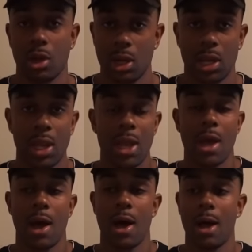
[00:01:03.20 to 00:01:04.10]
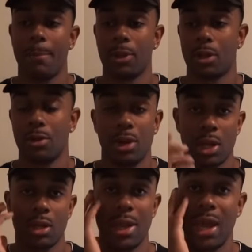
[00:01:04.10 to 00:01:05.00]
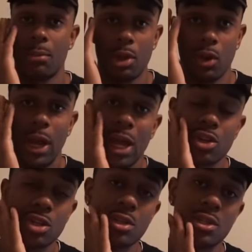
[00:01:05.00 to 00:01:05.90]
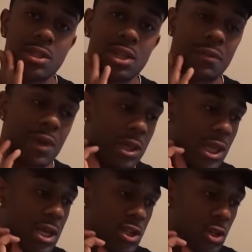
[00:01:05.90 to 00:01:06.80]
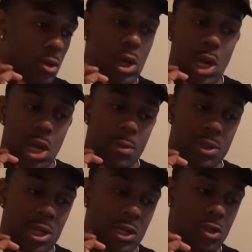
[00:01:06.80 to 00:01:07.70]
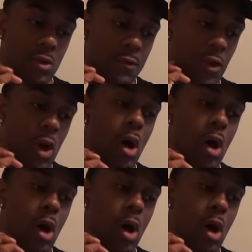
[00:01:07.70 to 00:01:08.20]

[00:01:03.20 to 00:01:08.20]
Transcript: on it, um, including anime reactions and stuff like that. So stay tuned for